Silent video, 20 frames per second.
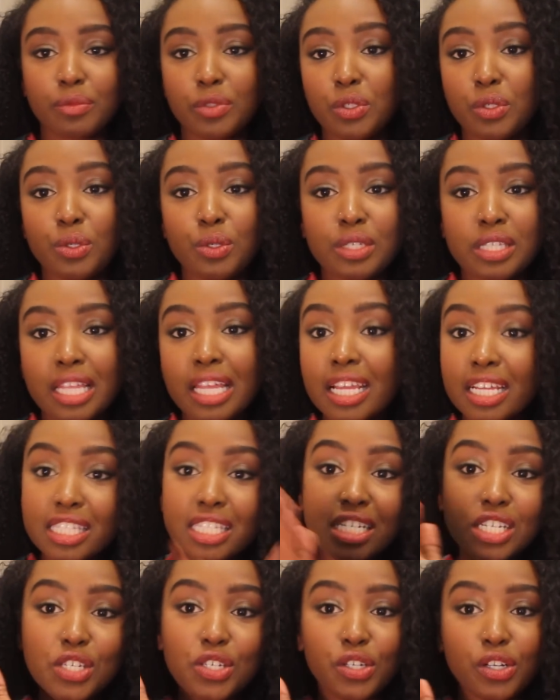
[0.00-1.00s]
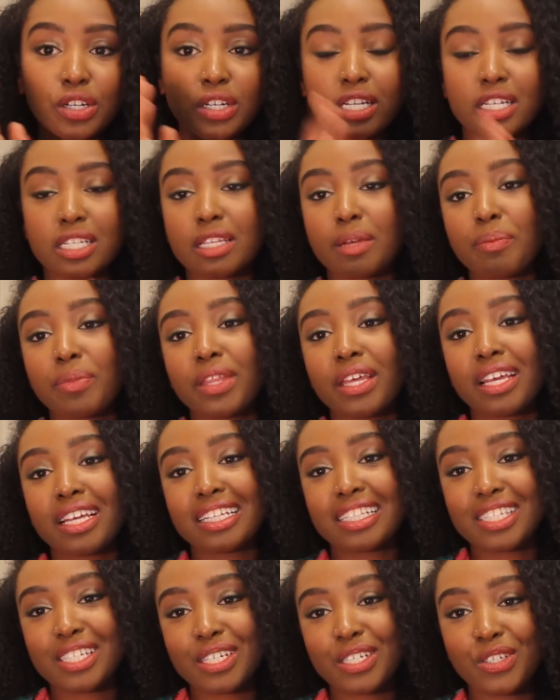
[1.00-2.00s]
use like a t-shirt or
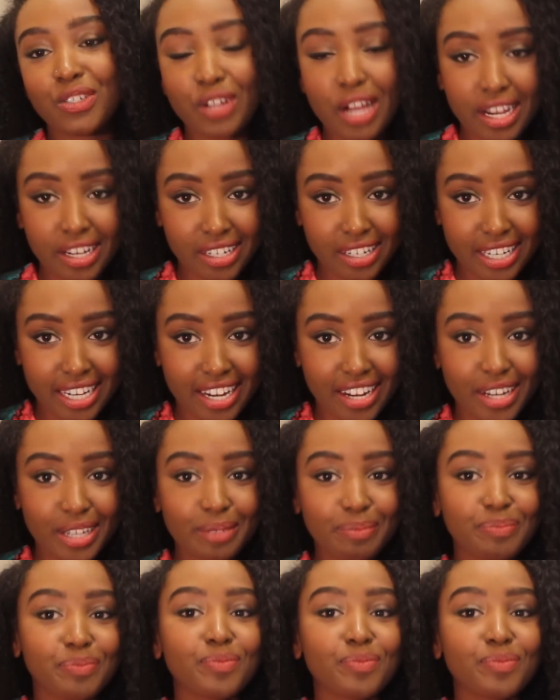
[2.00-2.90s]
something to dry your hair.